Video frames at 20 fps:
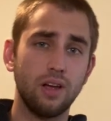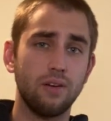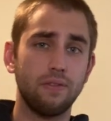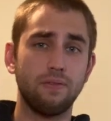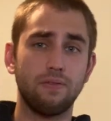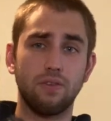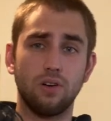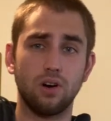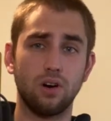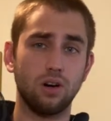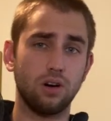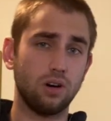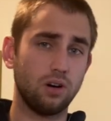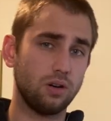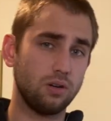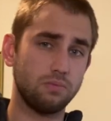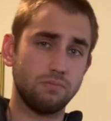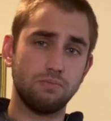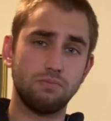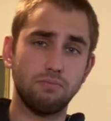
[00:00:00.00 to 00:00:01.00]

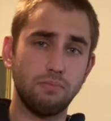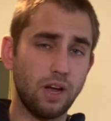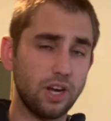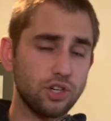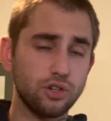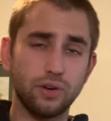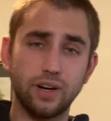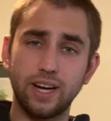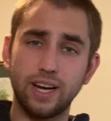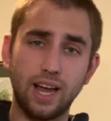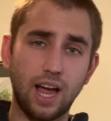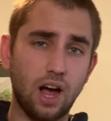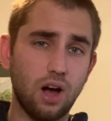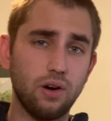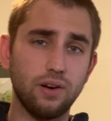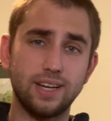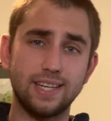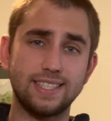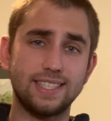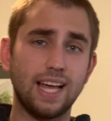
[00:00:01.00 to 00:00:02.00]
for measuring
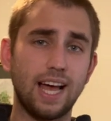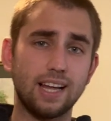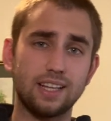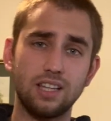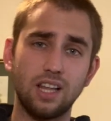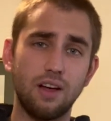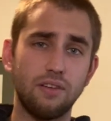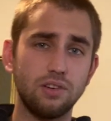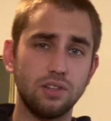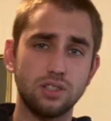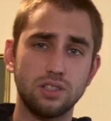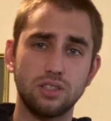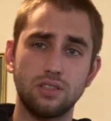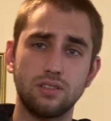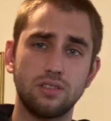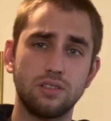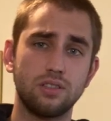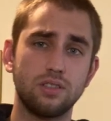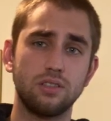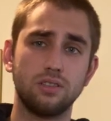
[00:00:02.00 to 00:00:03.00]
out exact
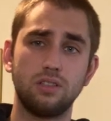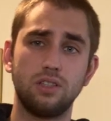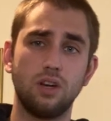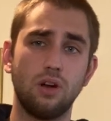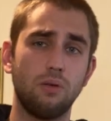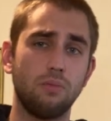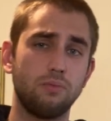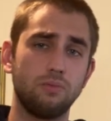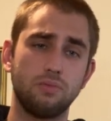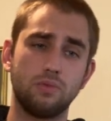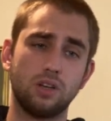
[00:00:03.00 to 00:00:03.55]
levels, you know,